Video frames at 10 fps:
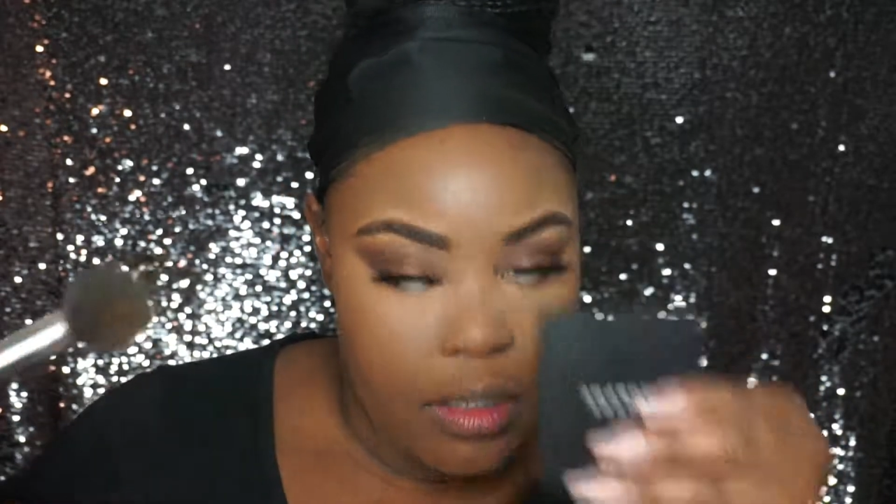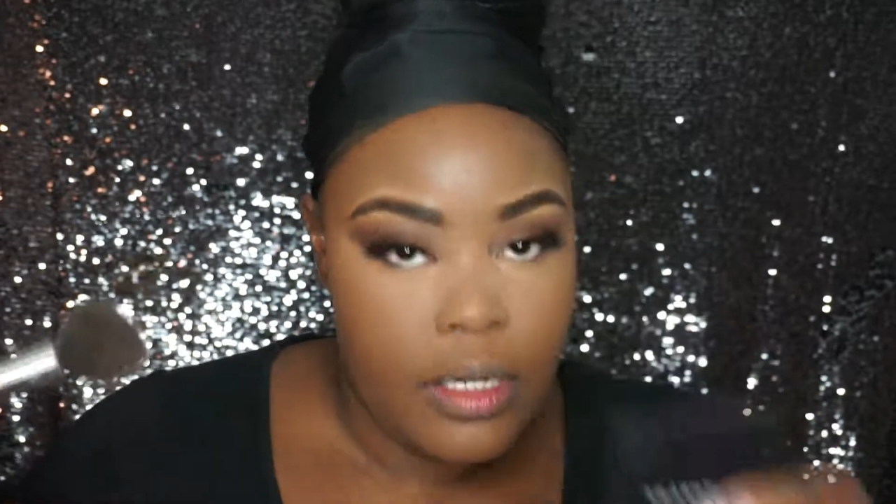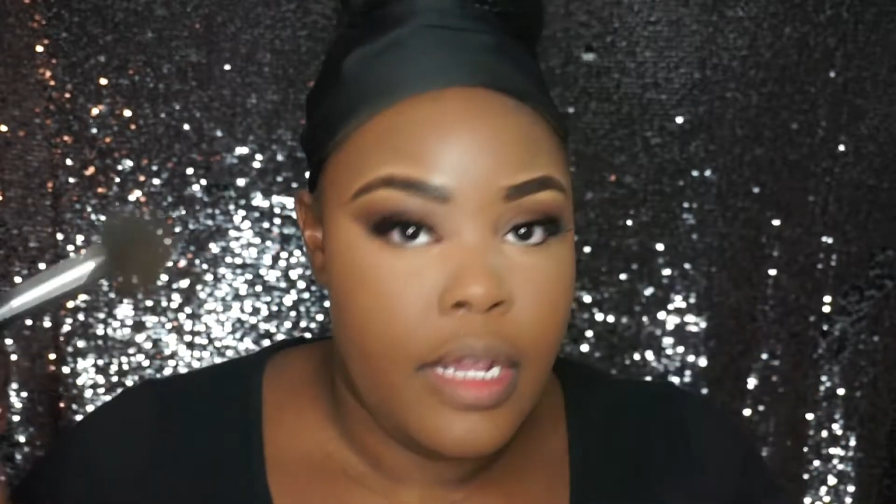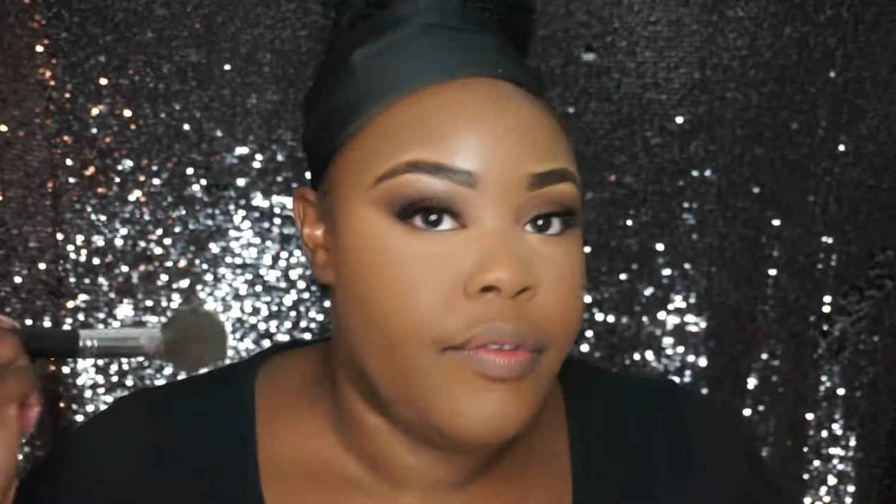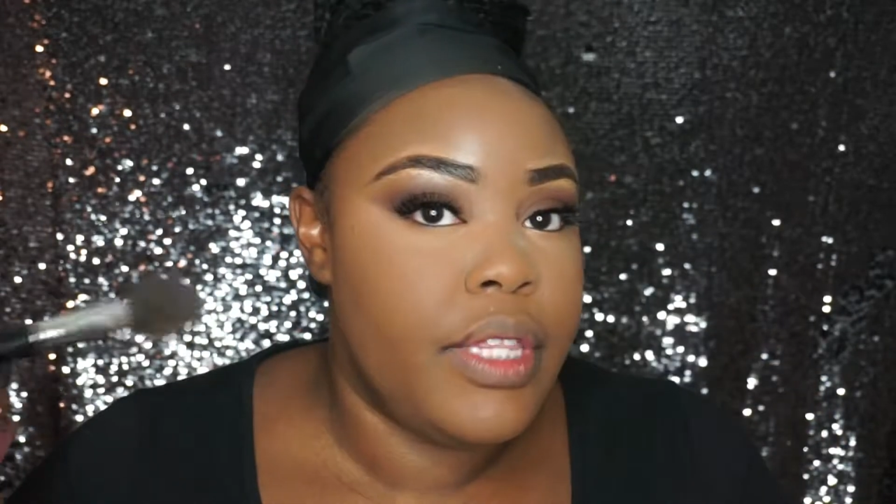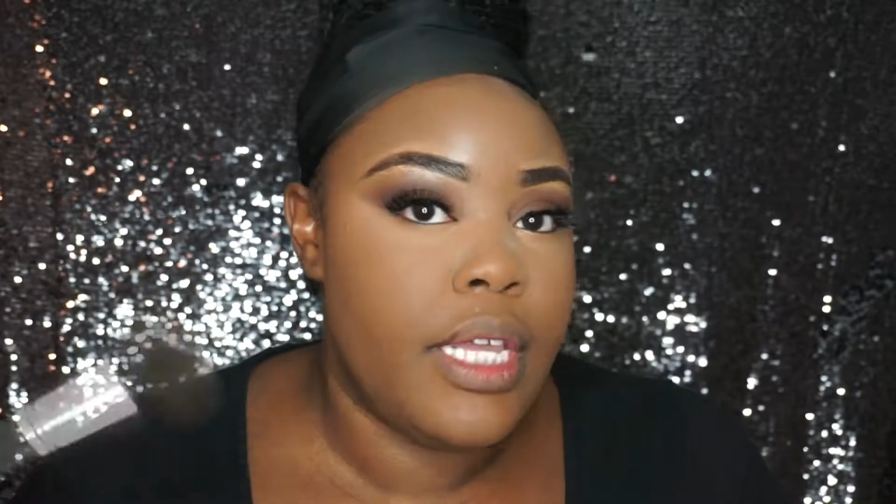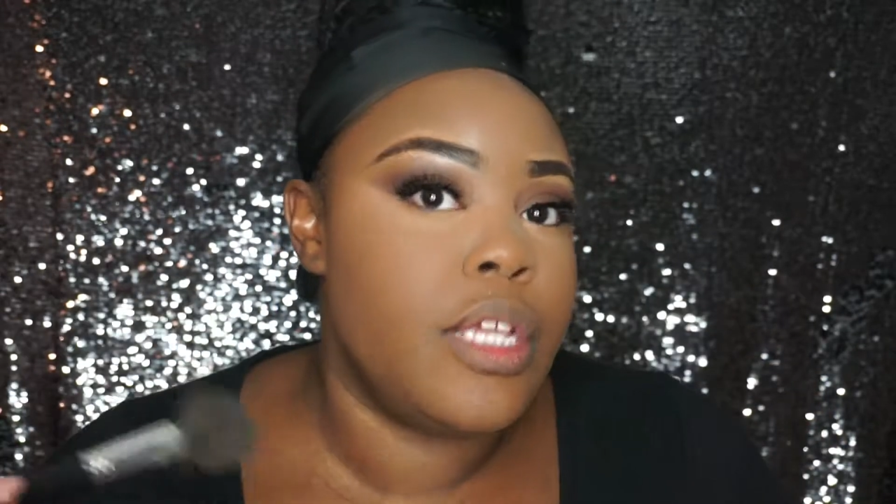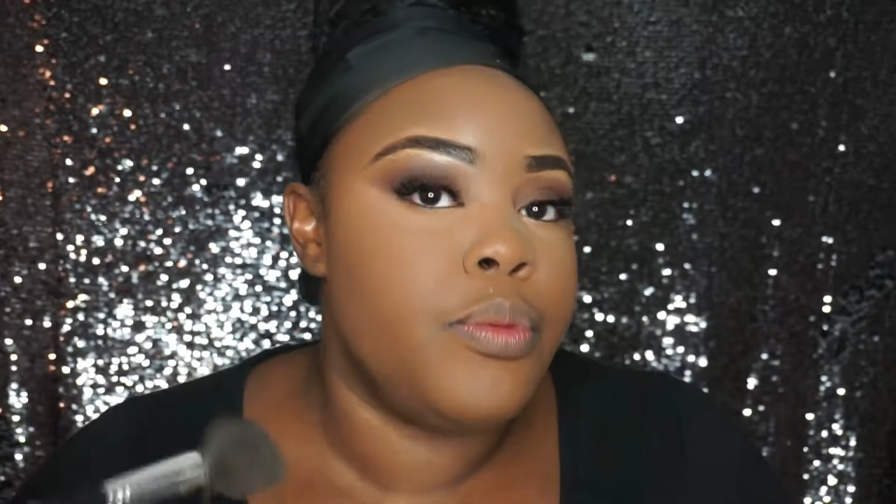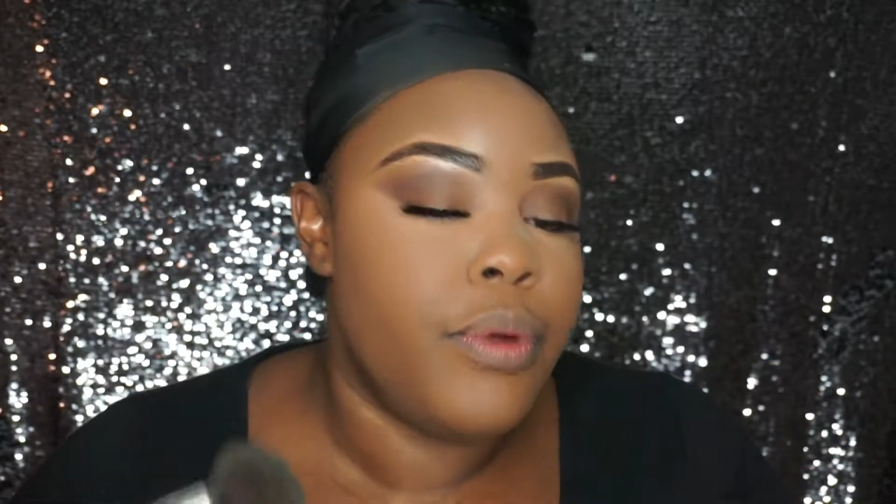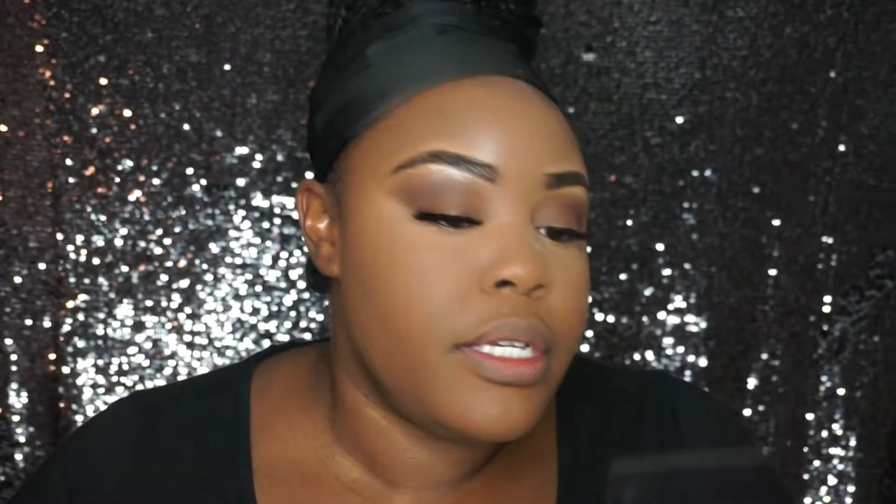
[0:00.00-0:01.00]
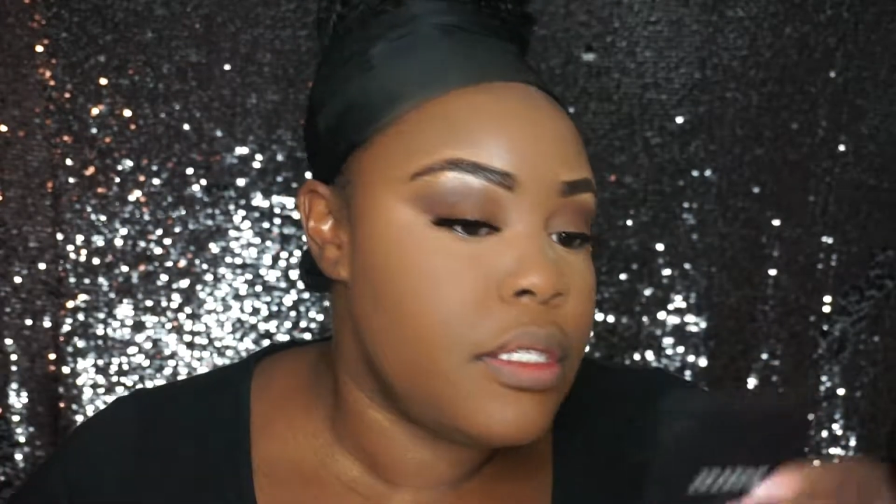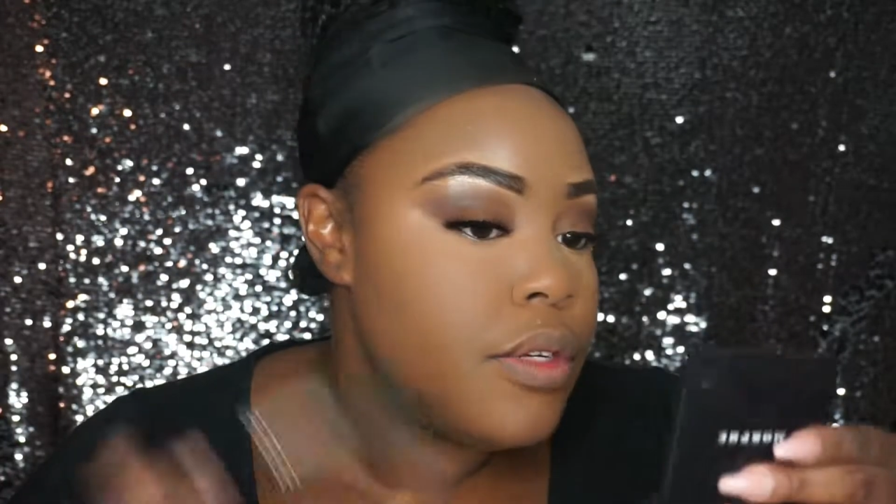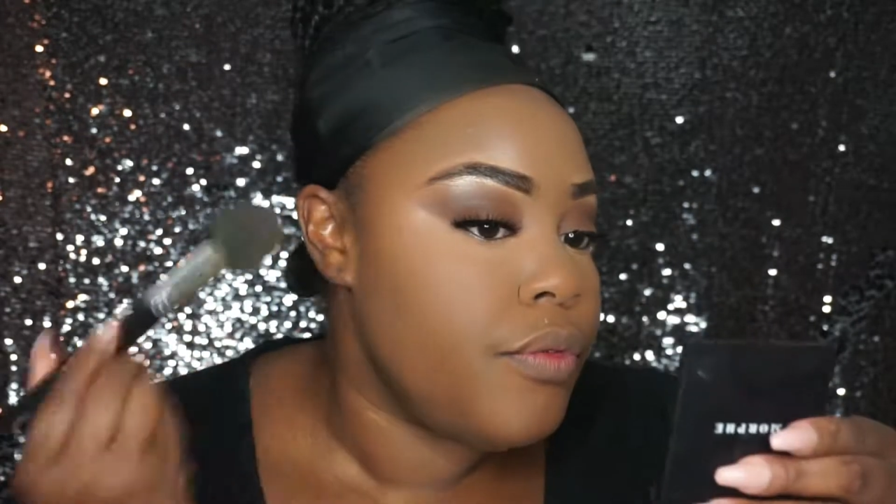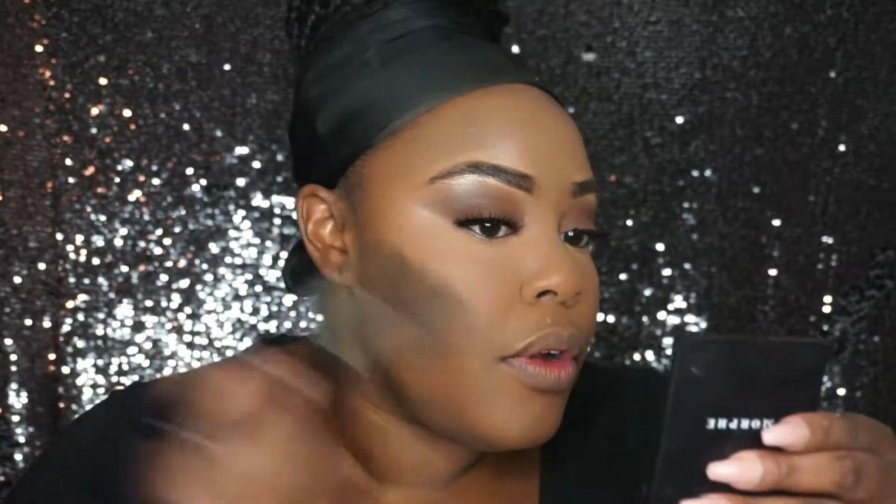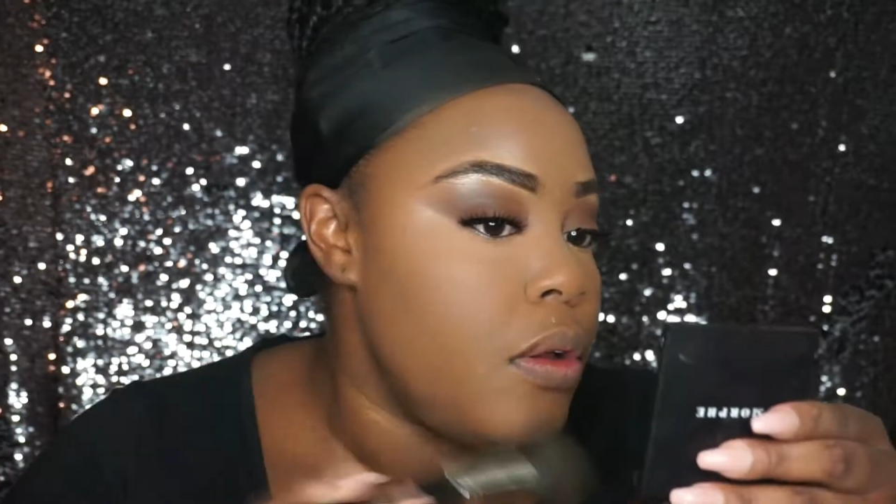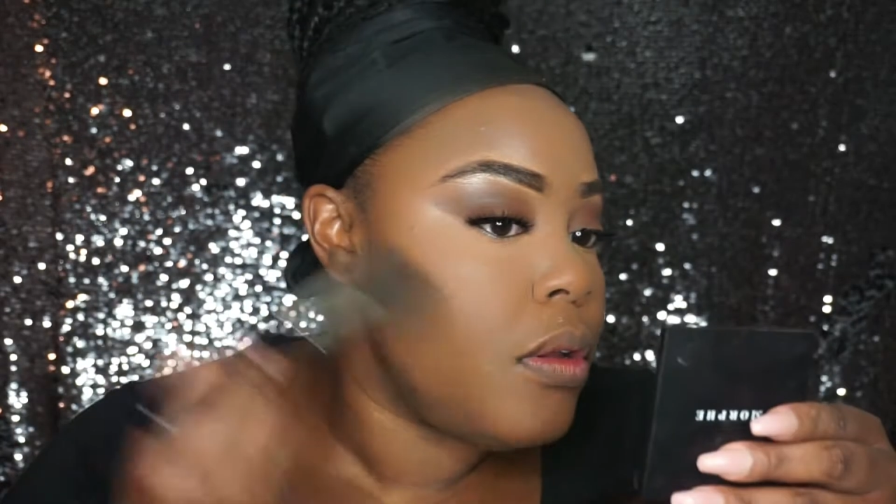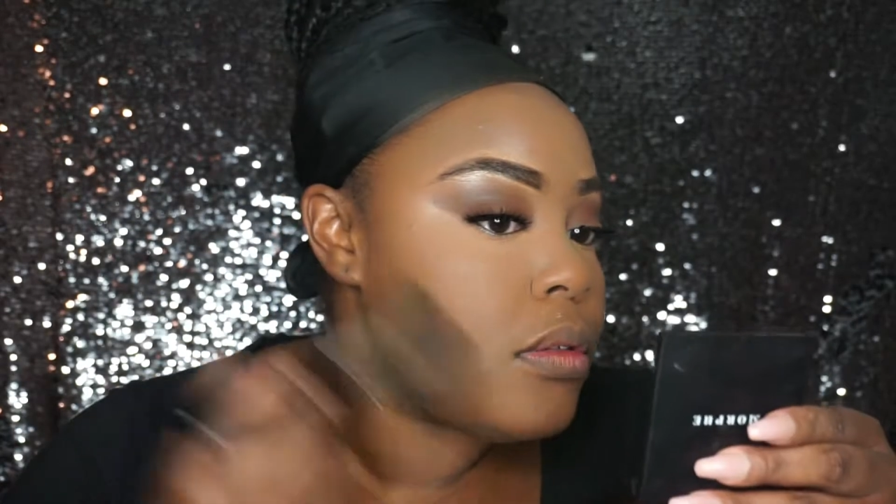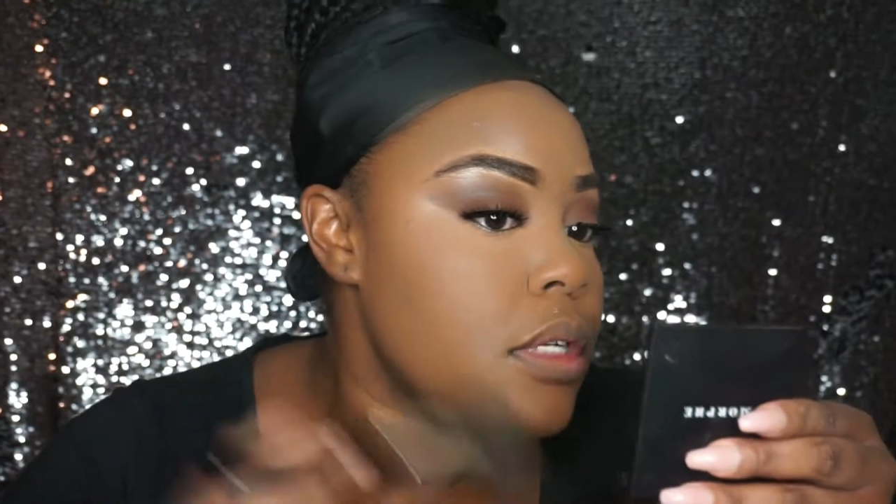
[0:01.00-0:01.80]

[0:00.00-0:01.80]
Now everything is pressed and rolled,